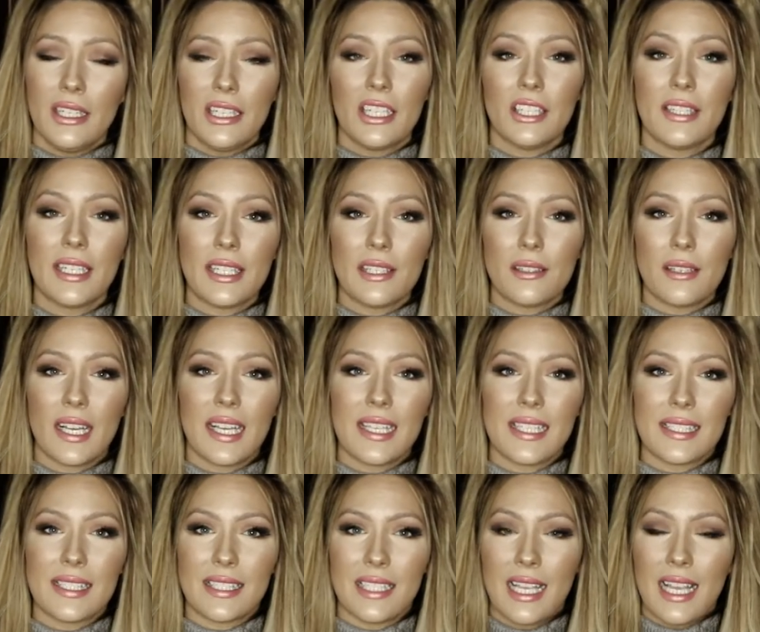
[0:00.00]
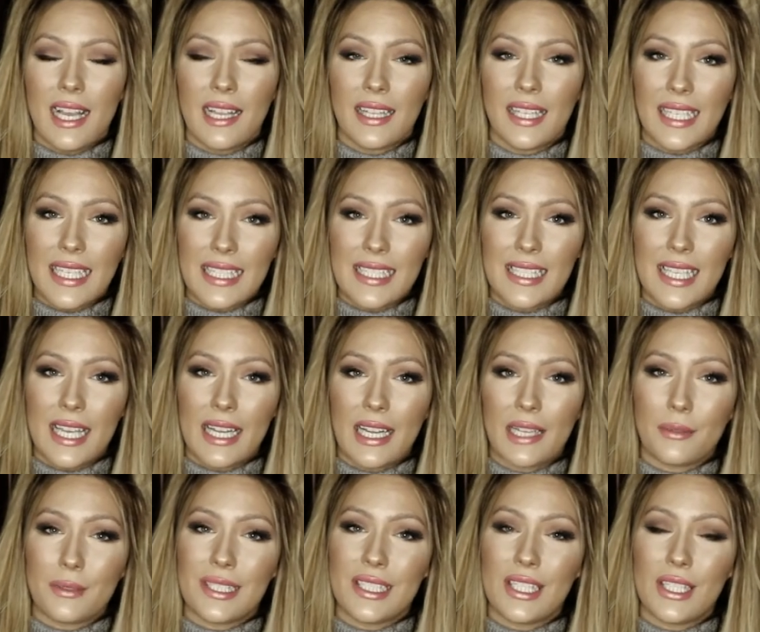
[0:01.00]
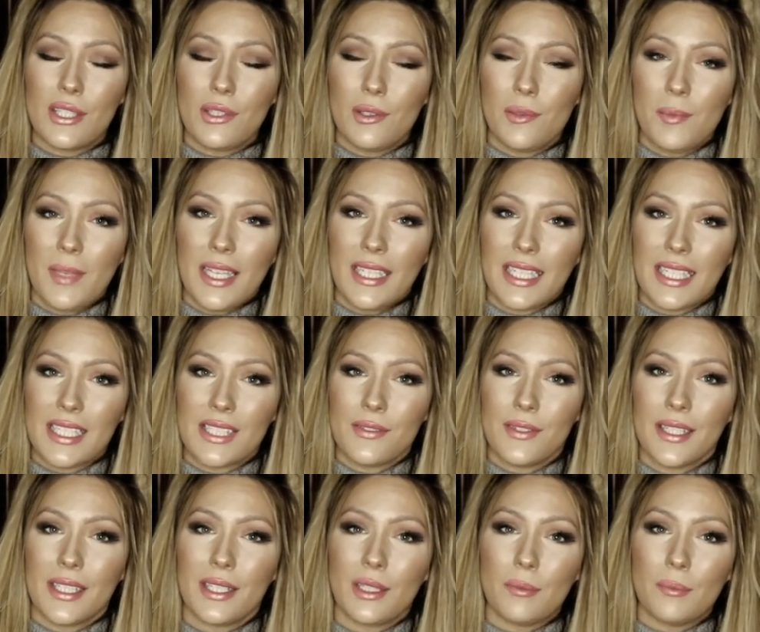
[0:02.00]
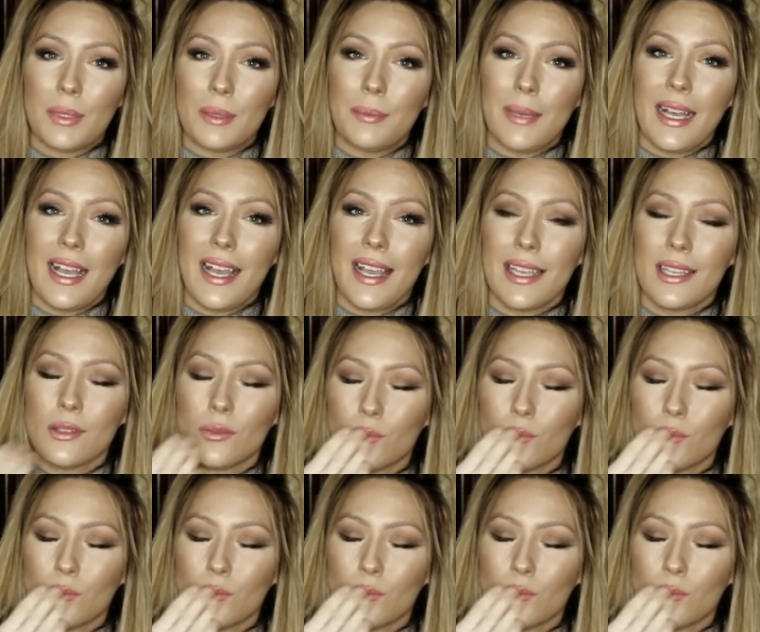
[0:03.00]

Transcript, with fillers: All right you guys, like I said, I will see you in my next video. Bye bye.